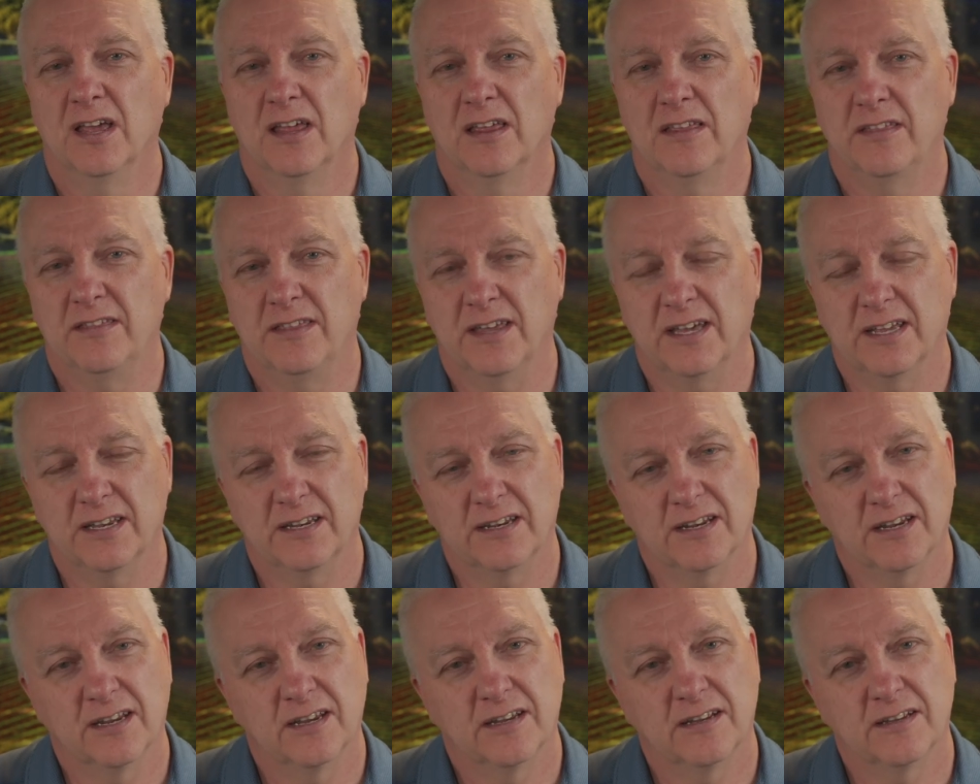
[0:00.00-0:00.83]

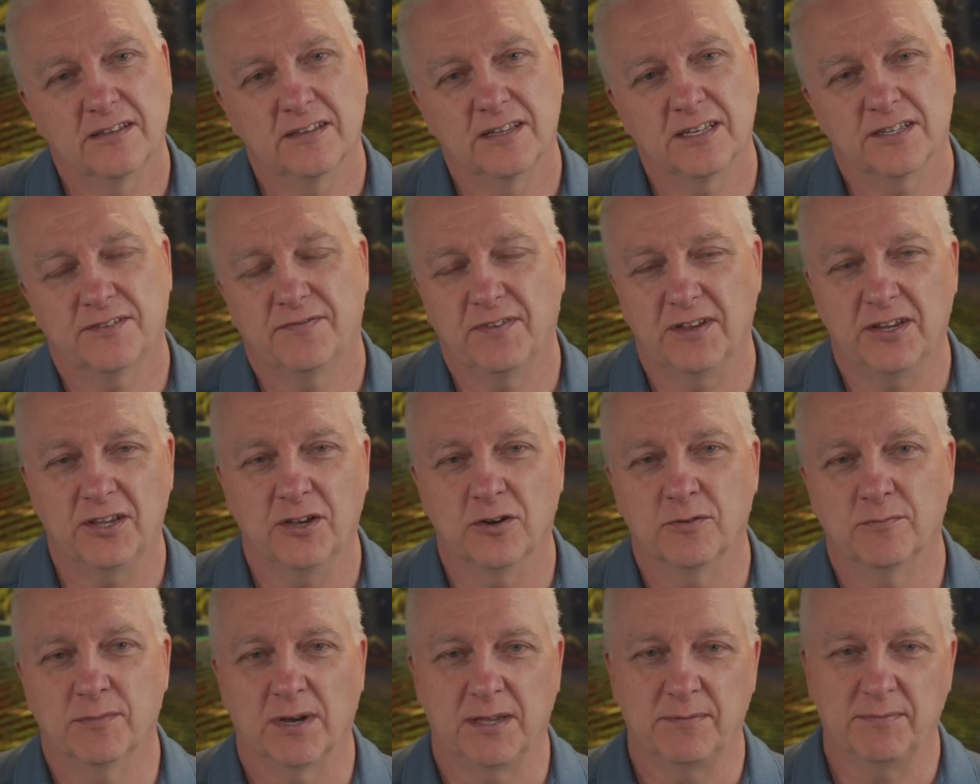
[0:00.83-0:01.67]
then this
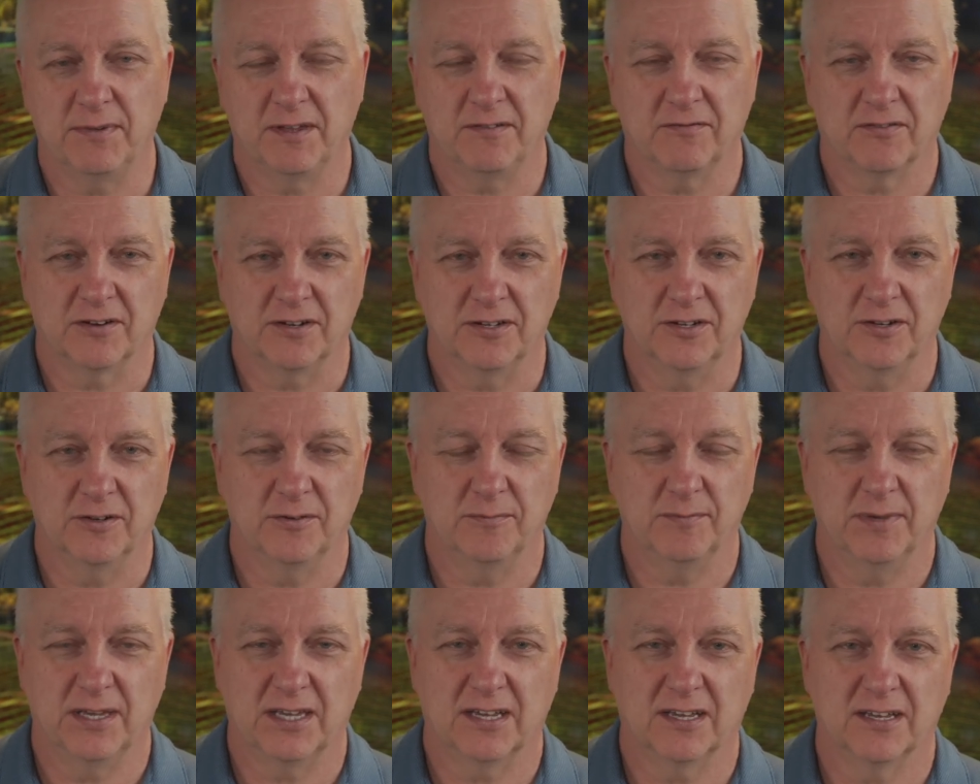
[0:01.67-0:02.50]
video might be for you,
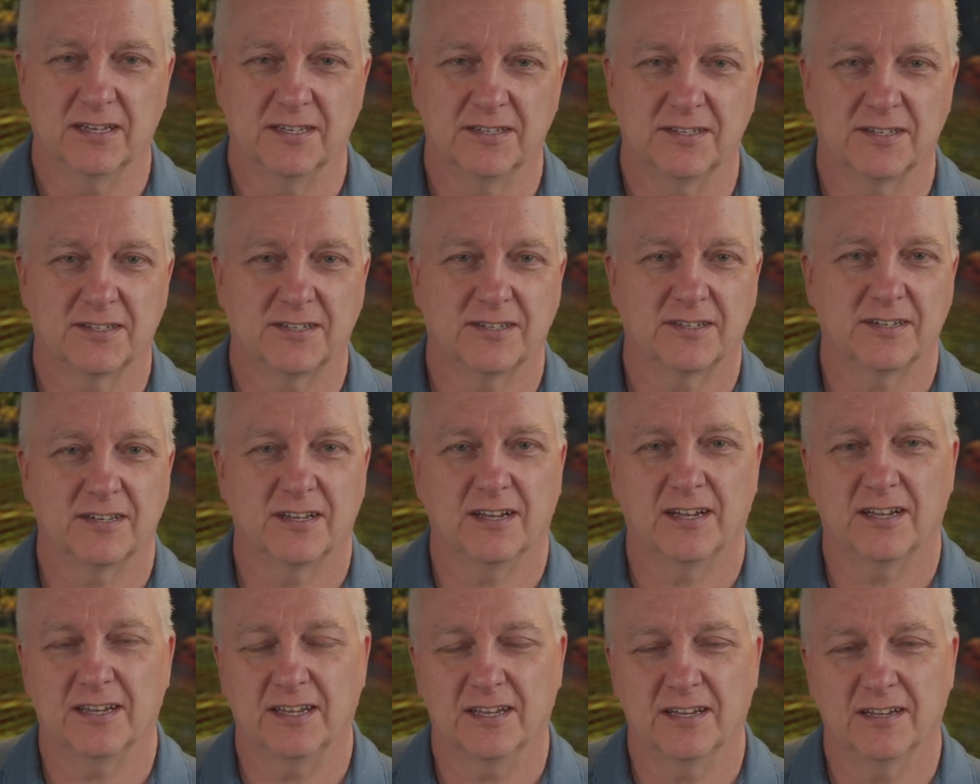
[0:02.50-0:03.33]
because
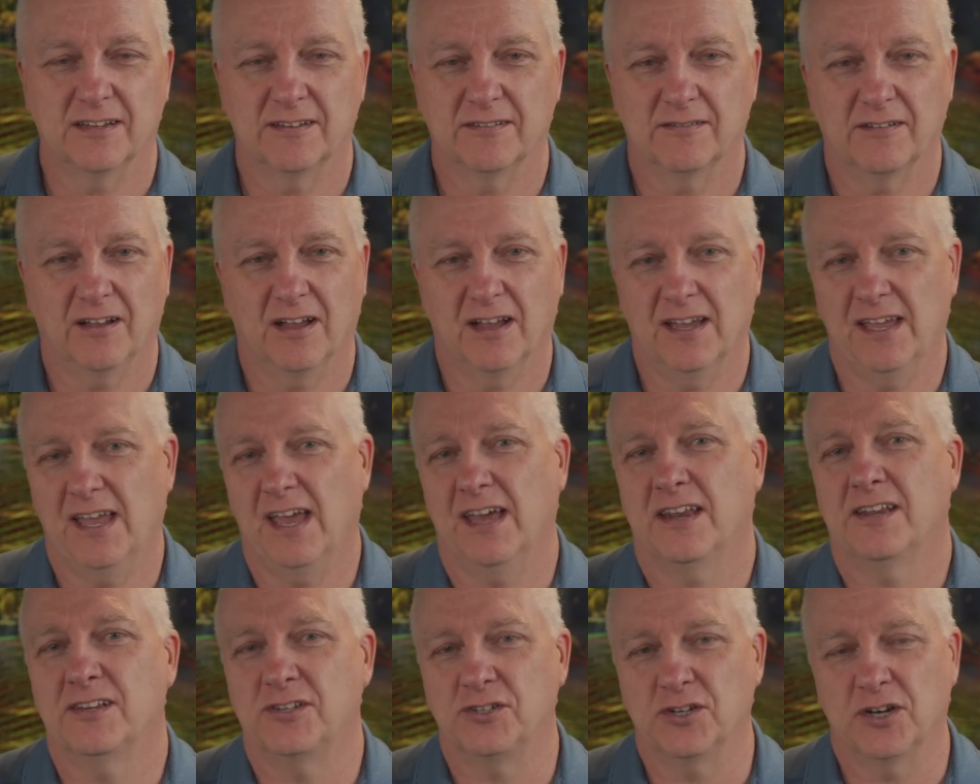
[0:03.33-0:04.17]
I
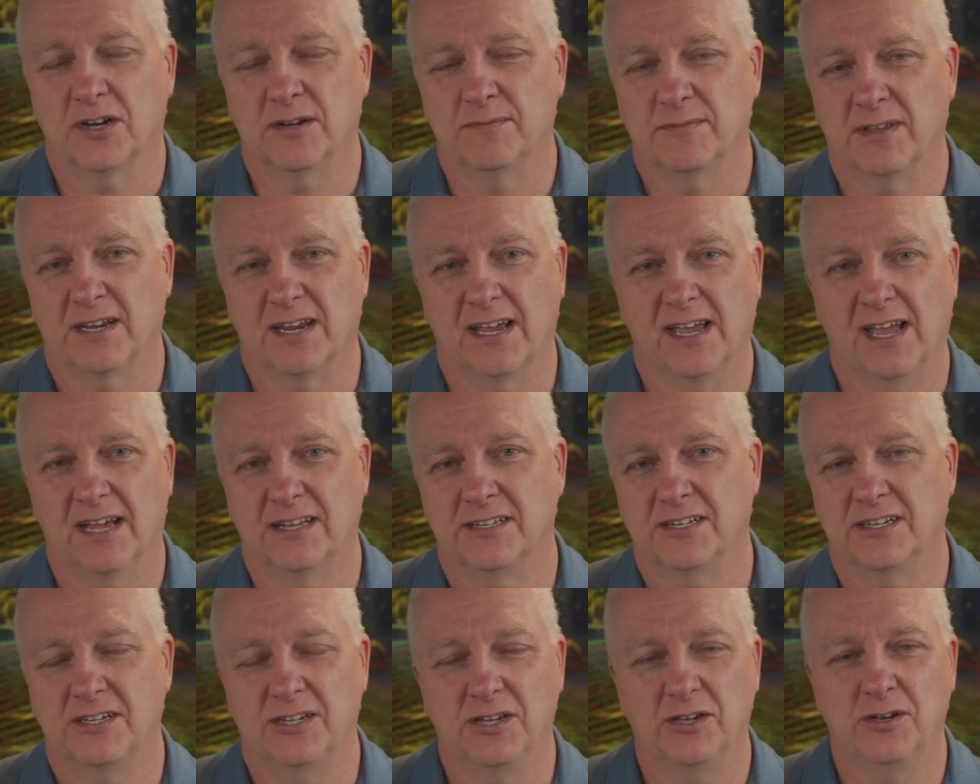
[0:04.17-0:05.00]
had a job that I
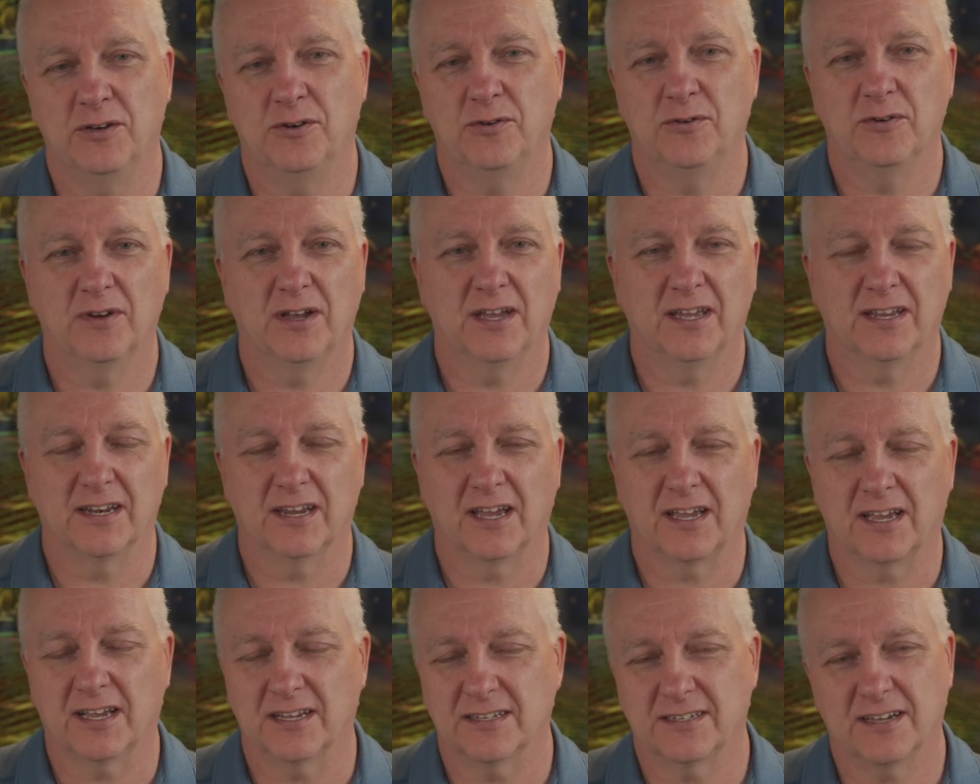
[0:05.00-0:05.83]
had to do and
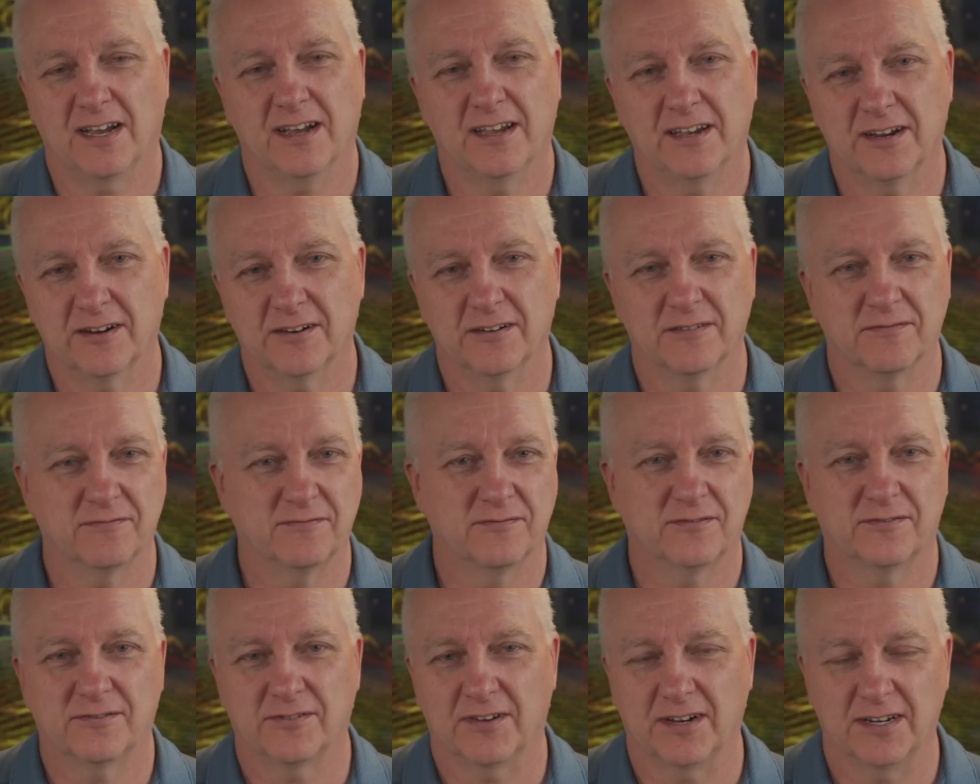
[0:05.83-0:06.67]
I got tired of
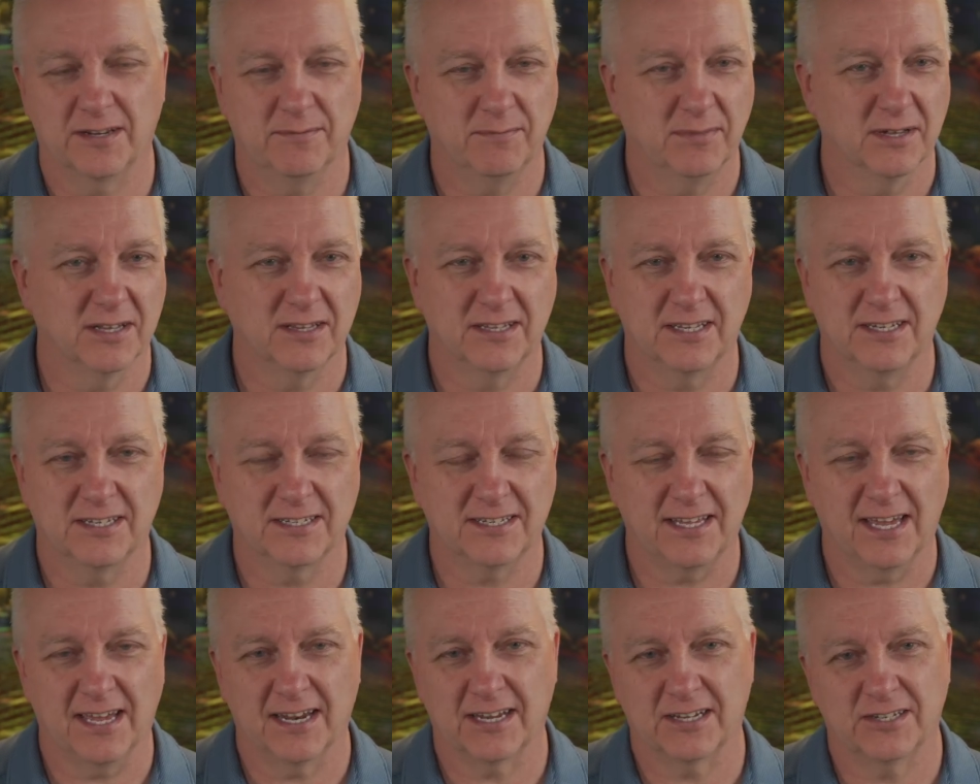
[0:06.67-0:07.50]
trying to build these
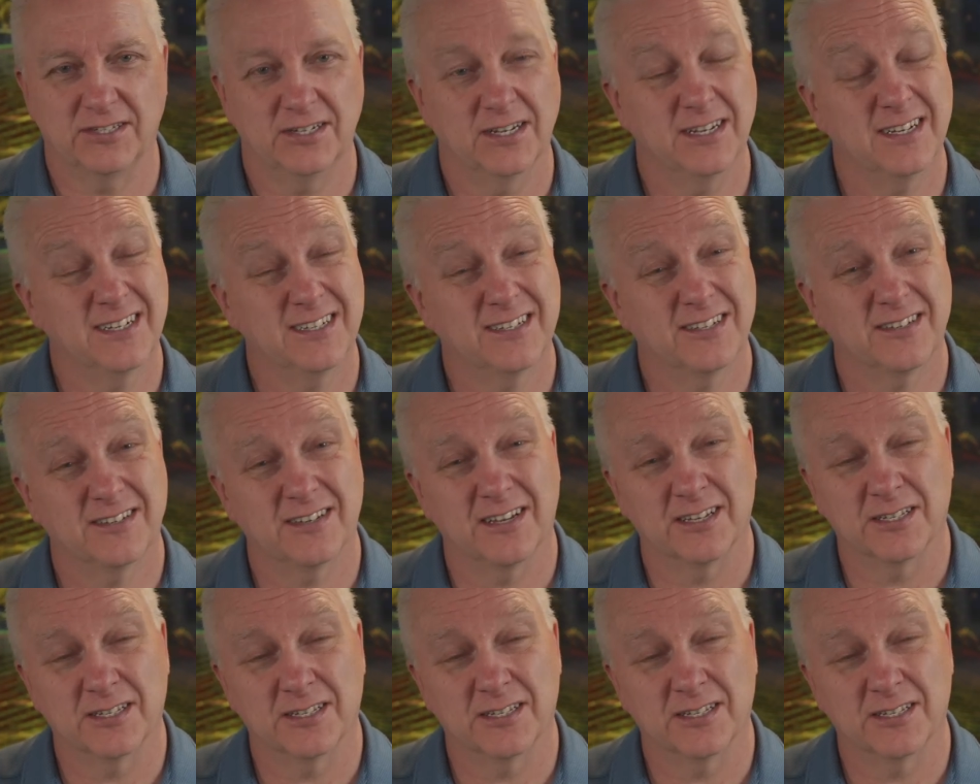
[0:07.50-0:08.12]
static jigs,